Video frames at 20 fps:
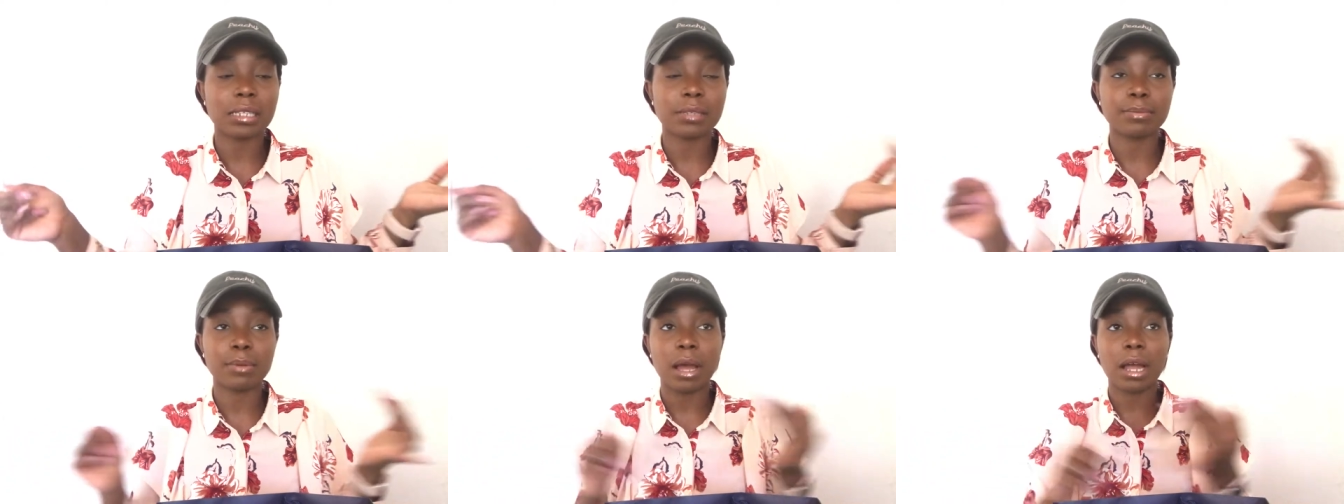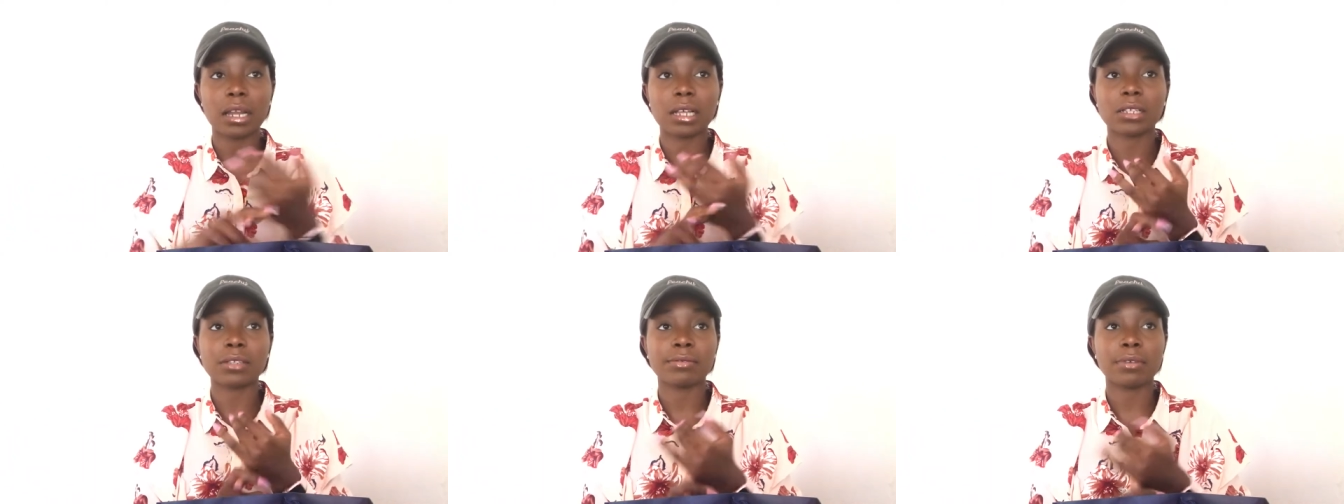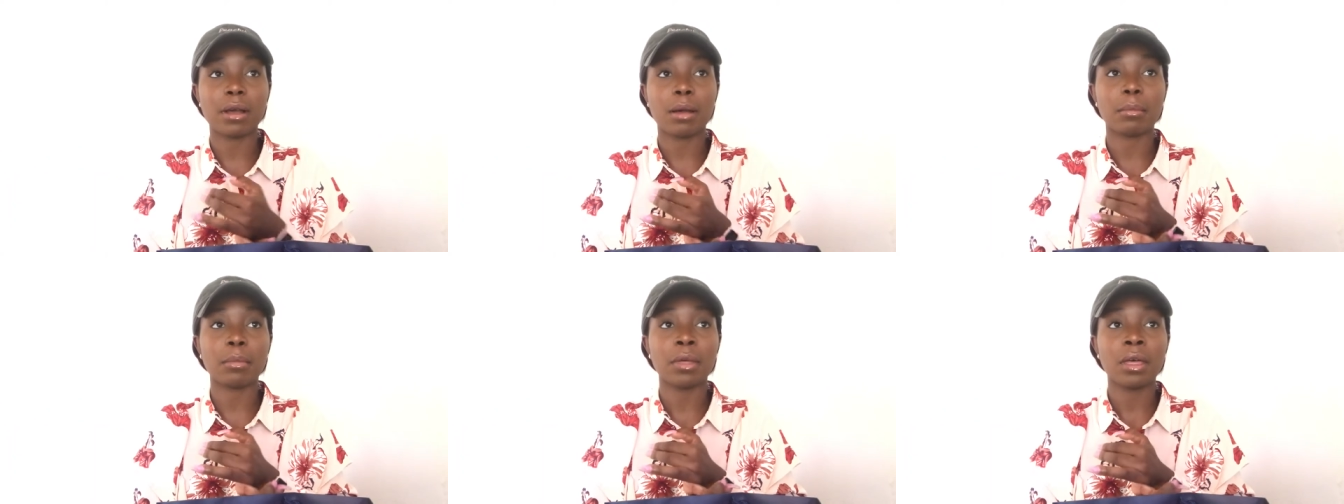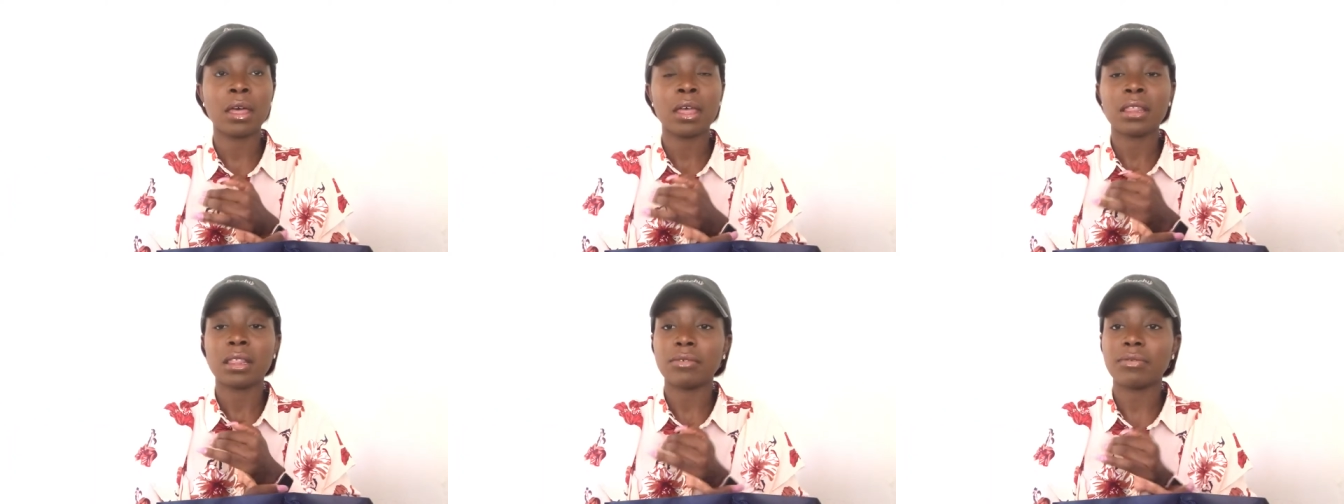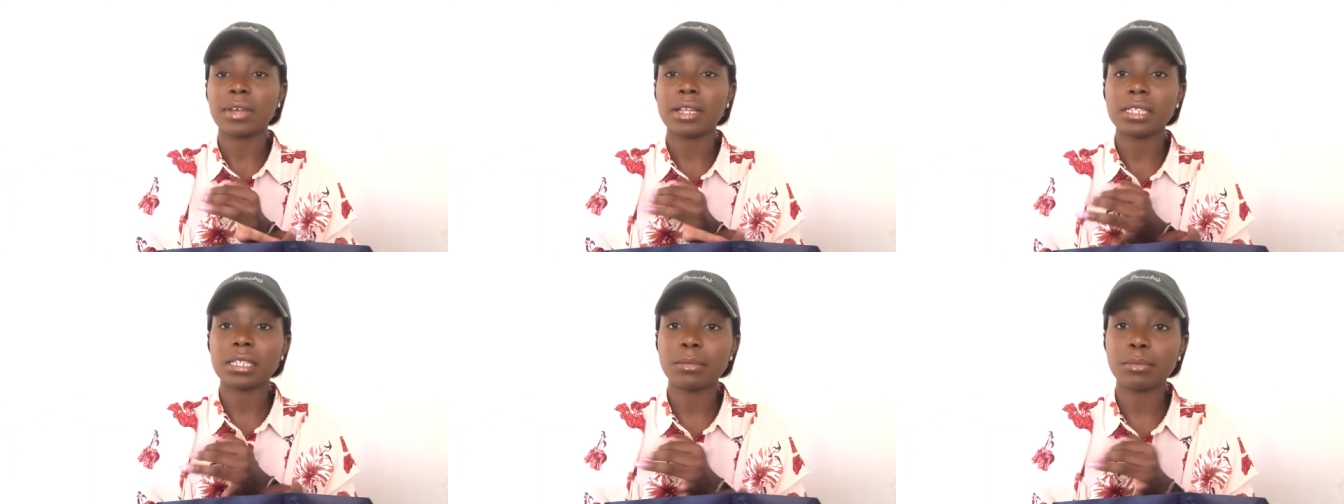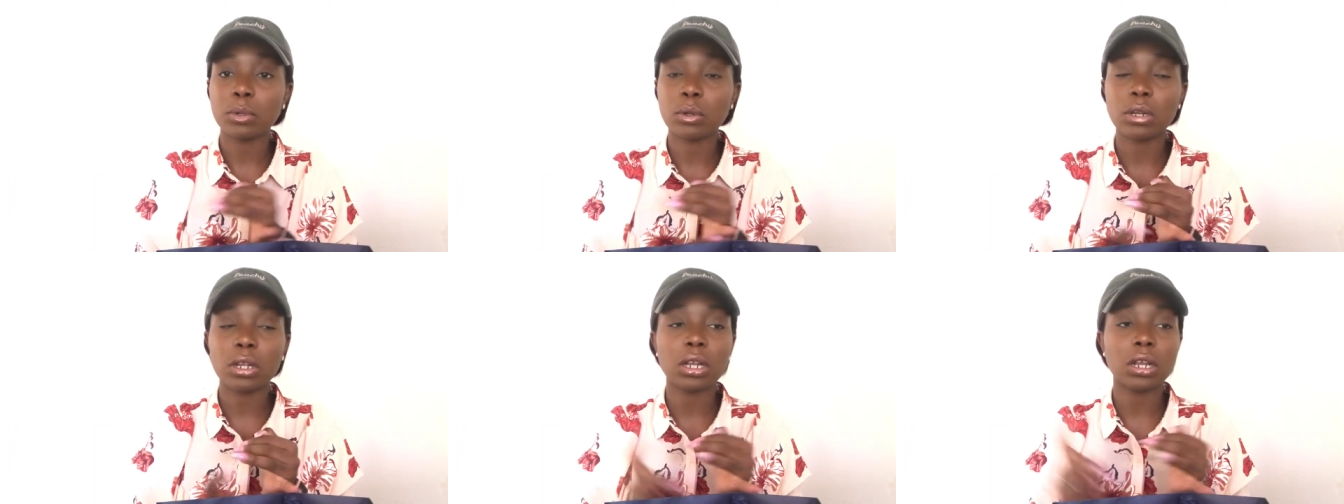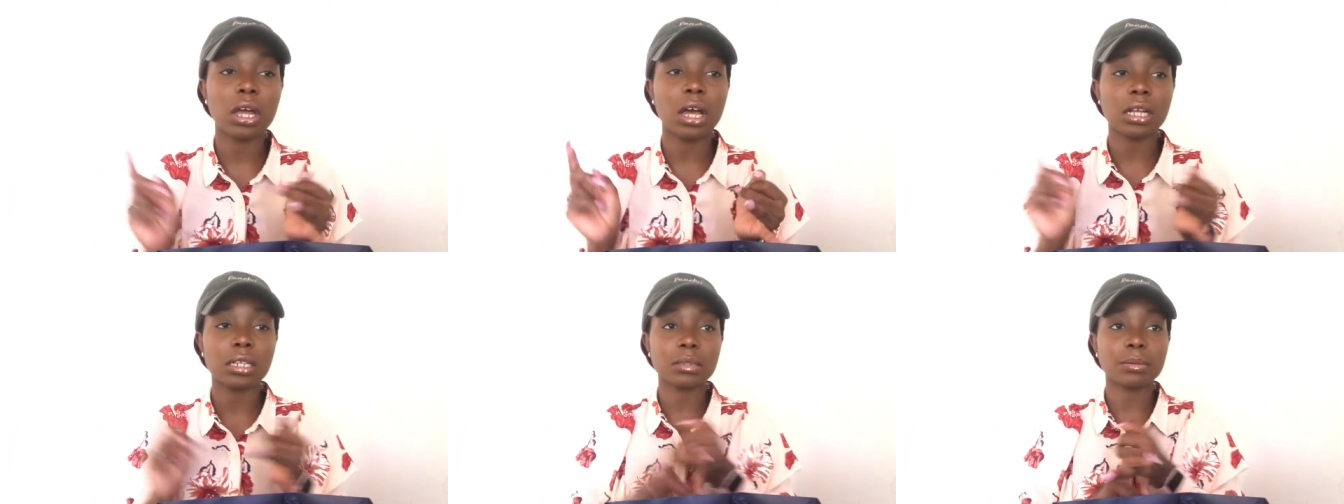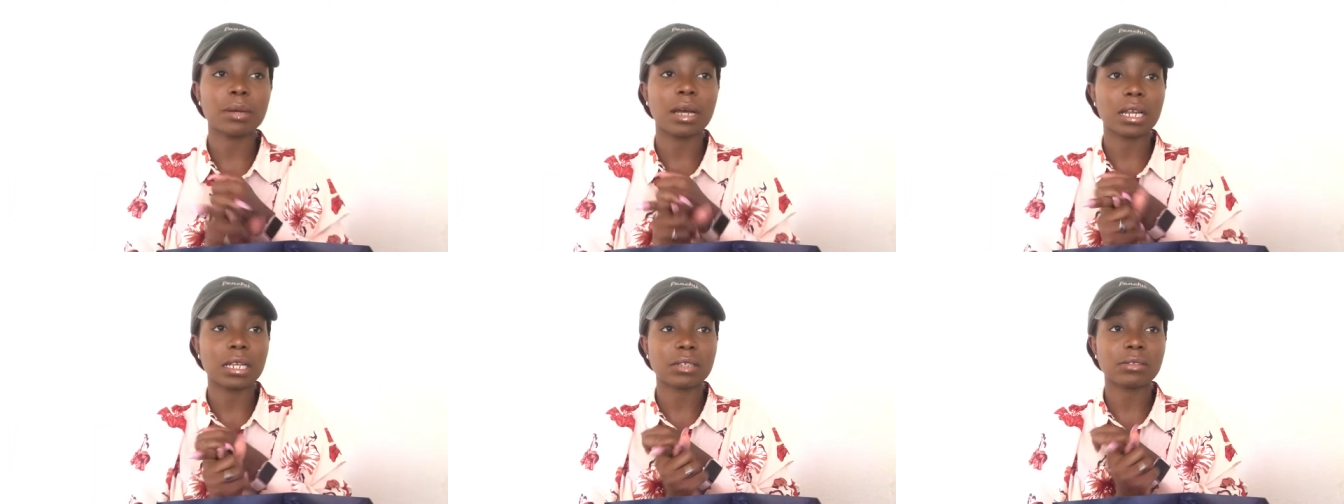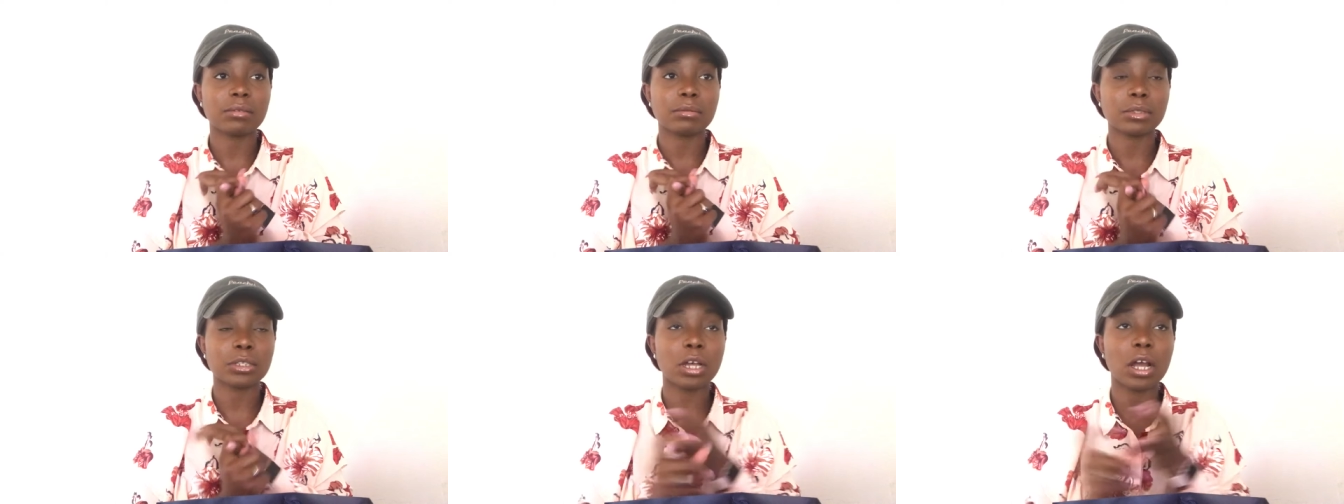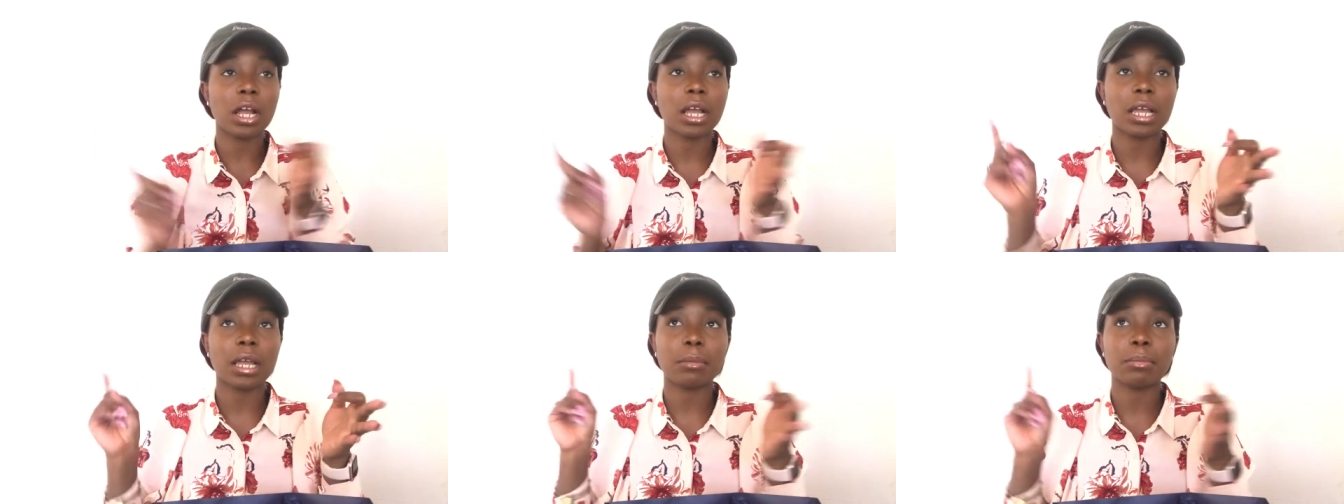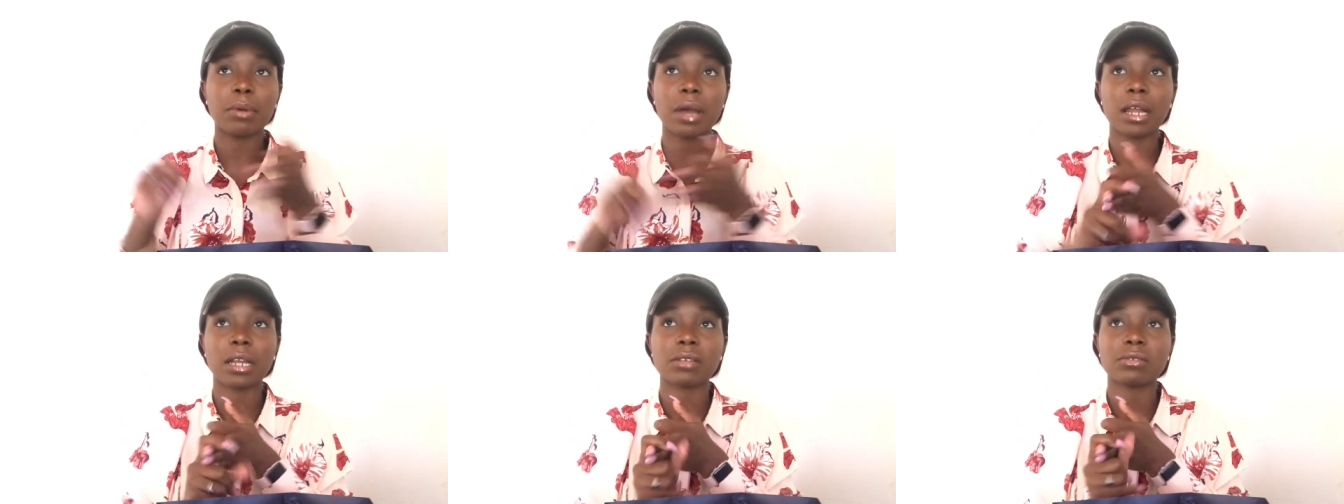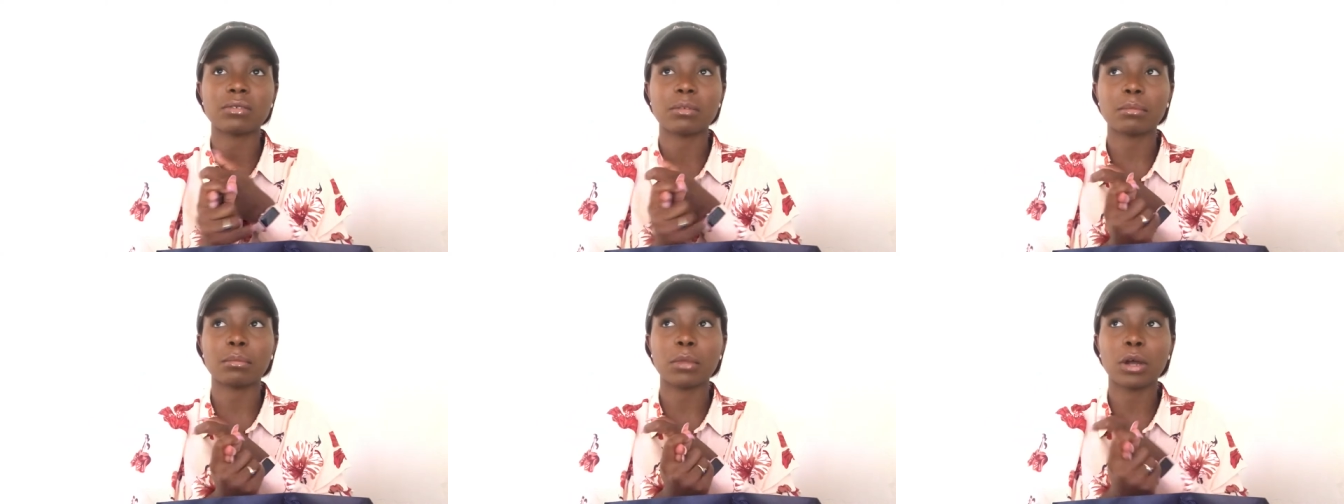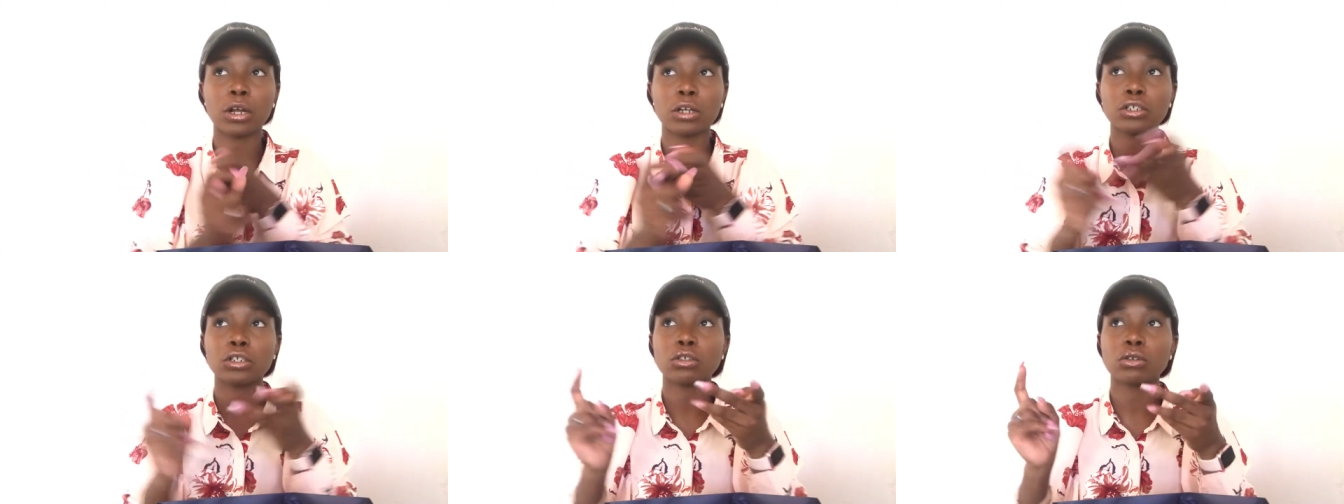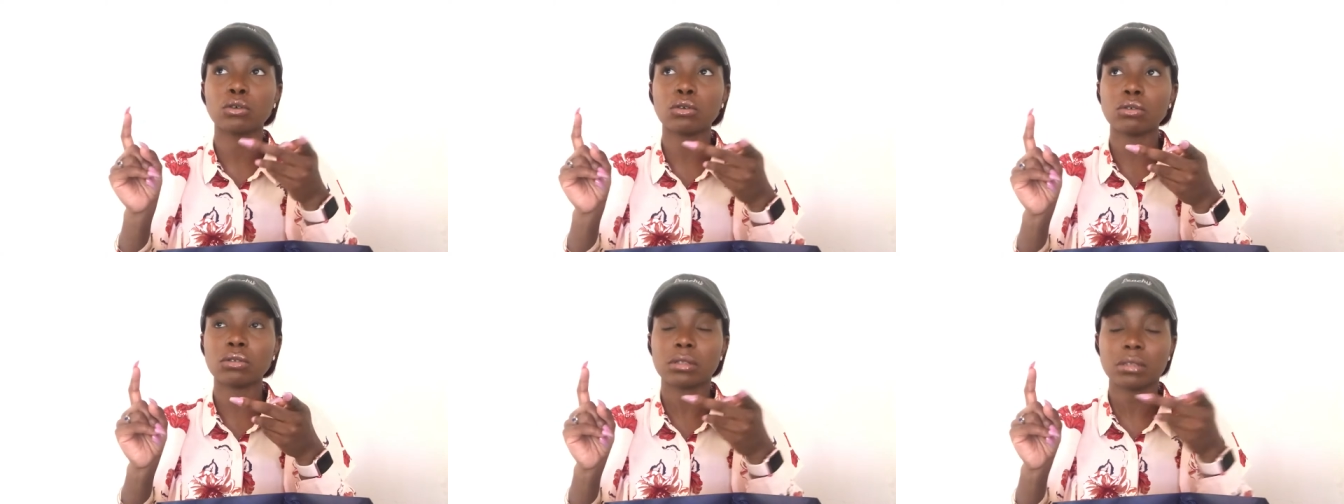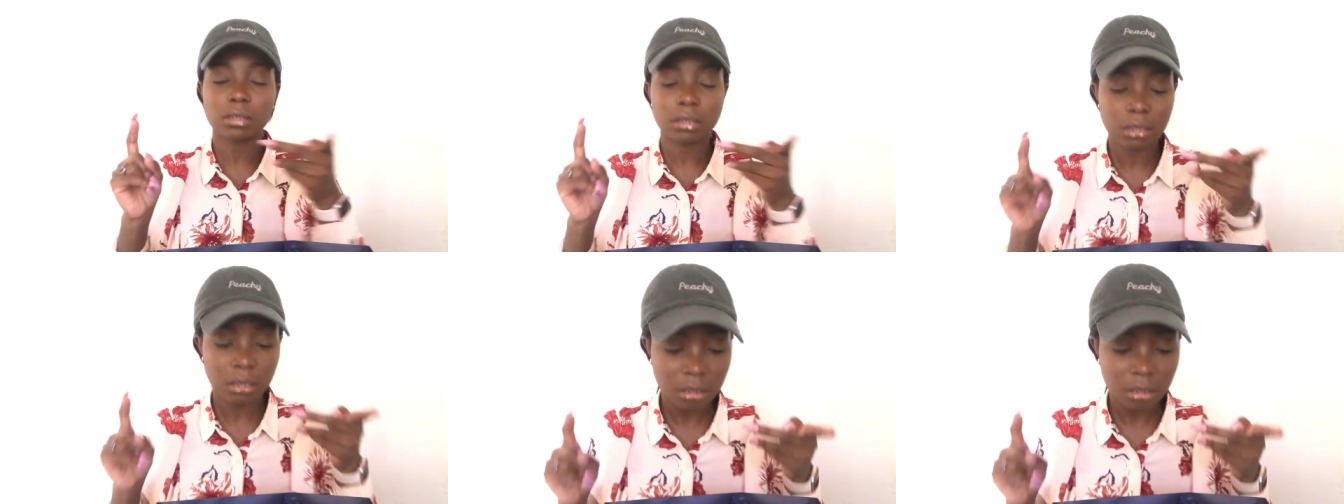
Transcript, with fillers: It's products from the Fenty Beauty launch, products from Target, products from Marshalls,